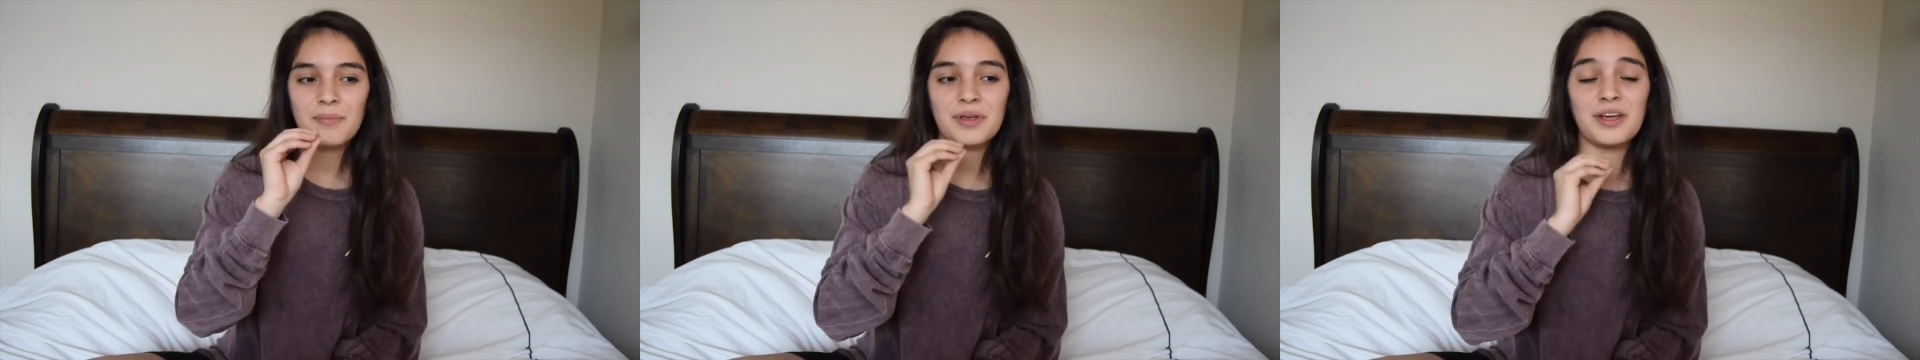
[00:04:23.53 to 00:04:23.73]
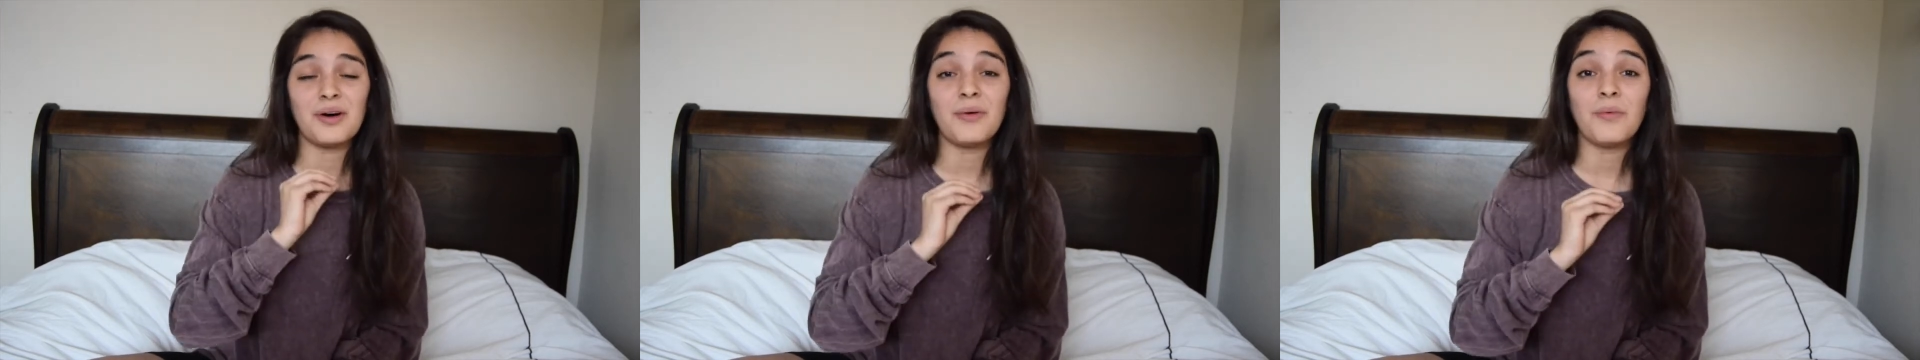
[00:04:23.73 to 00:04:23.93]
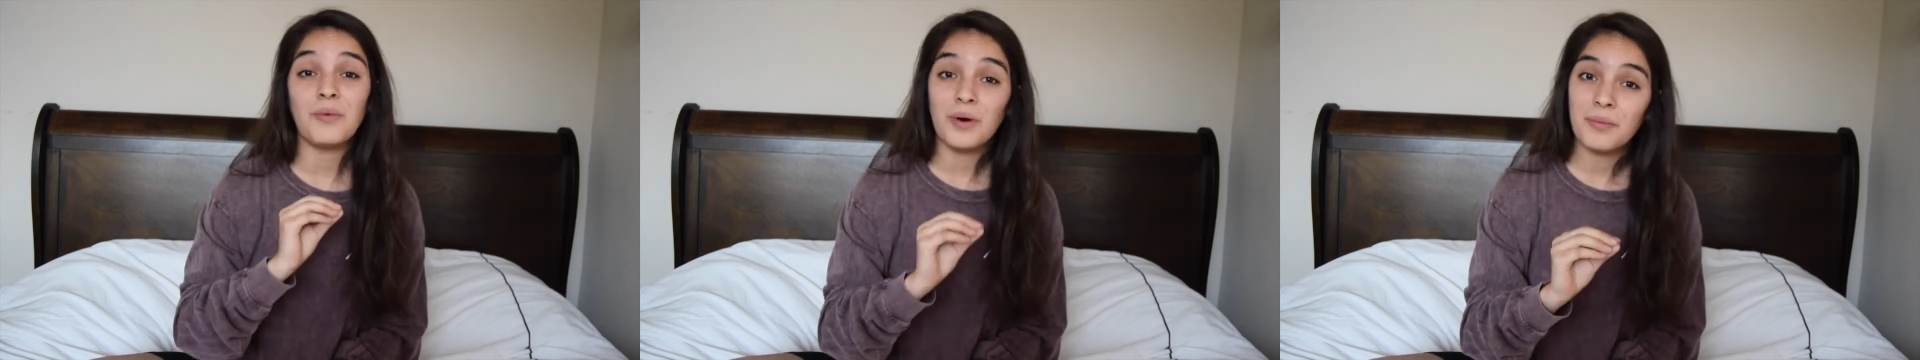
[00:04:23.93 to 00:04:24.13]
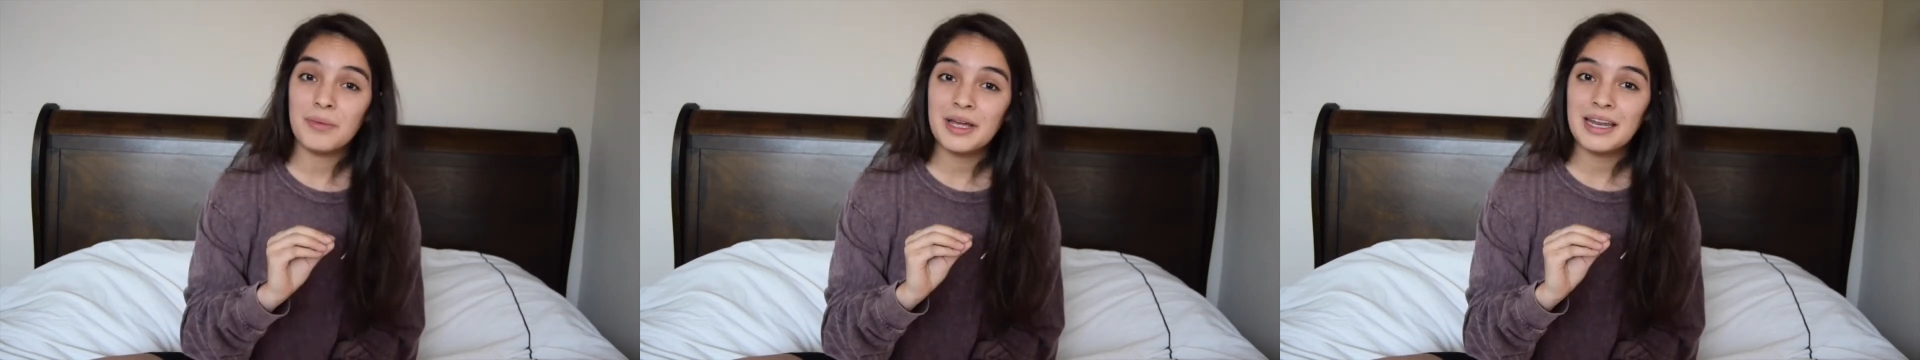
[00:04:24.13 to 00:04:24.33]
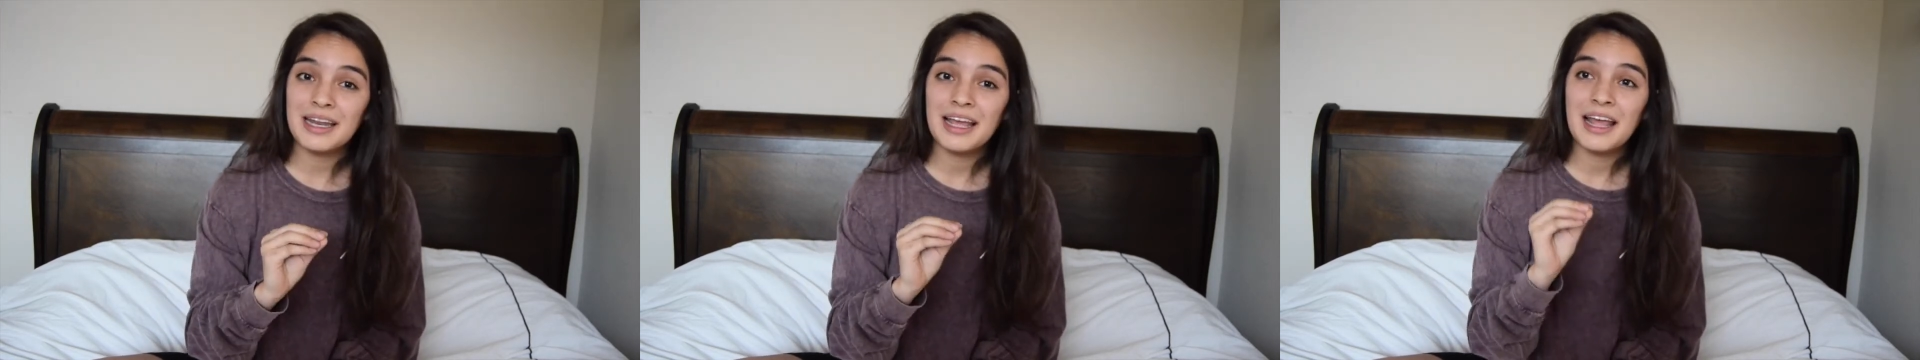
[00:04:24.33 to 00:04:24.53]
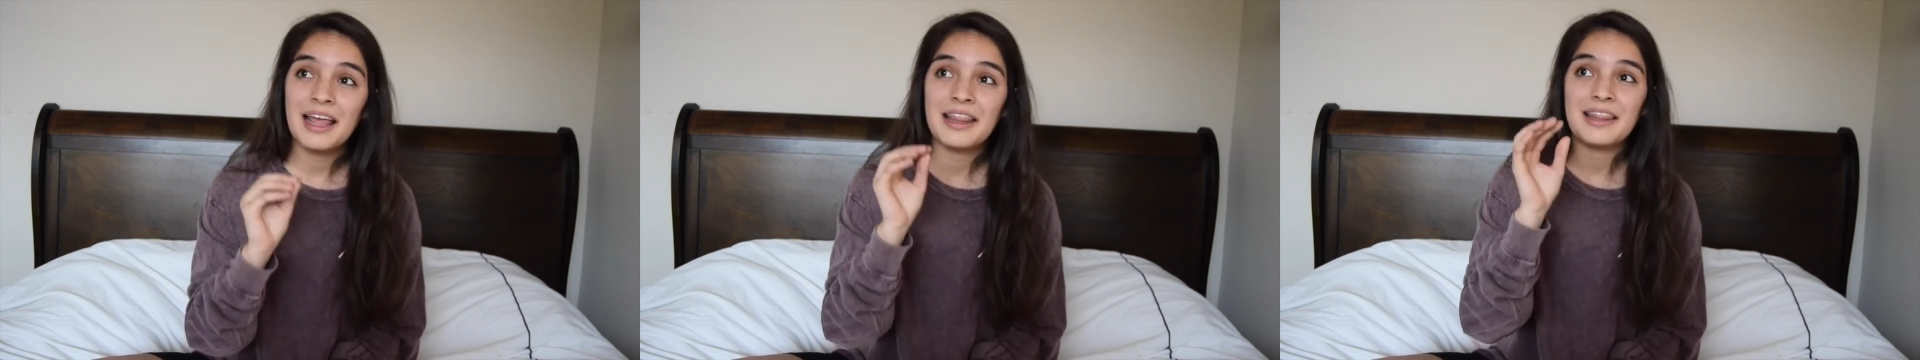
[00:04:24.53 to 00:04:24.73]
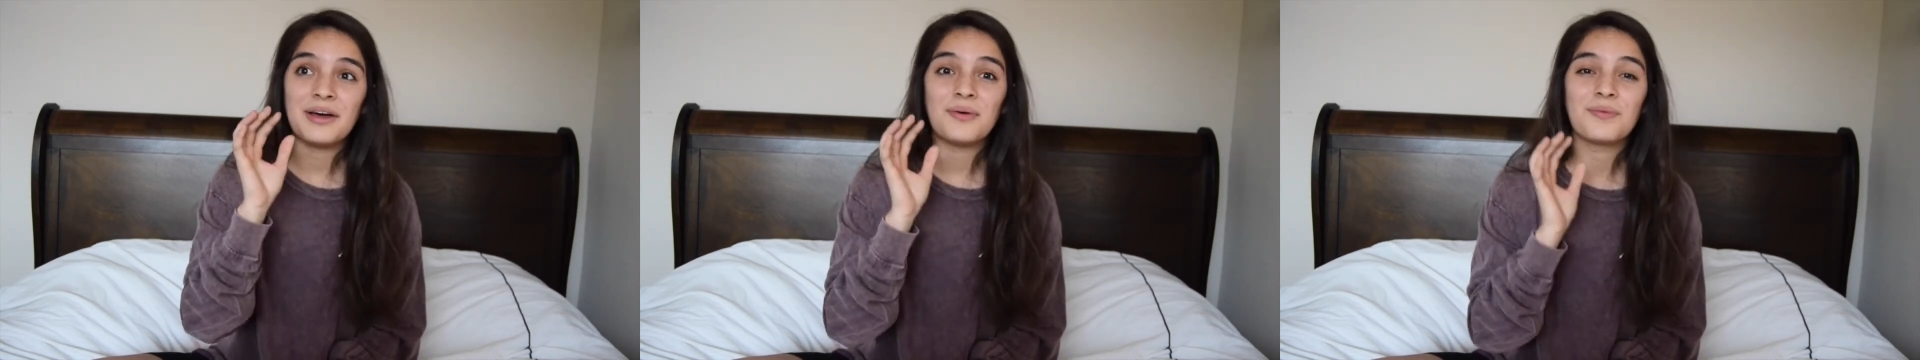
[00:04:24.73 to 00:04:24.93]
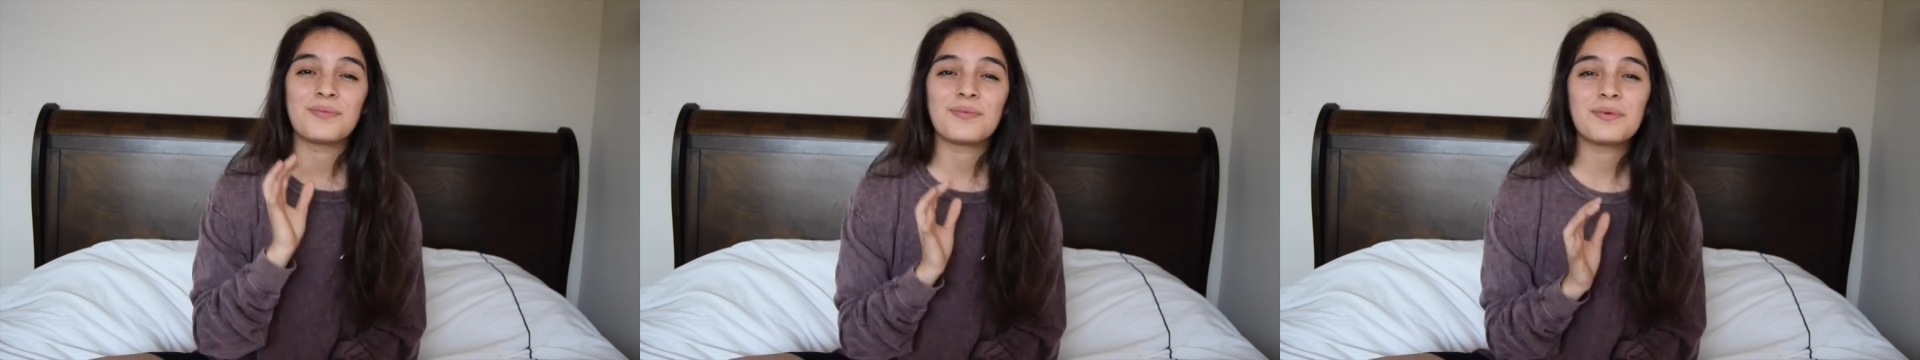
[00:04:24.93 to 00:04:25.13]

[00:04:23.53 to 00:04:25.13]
be a woman that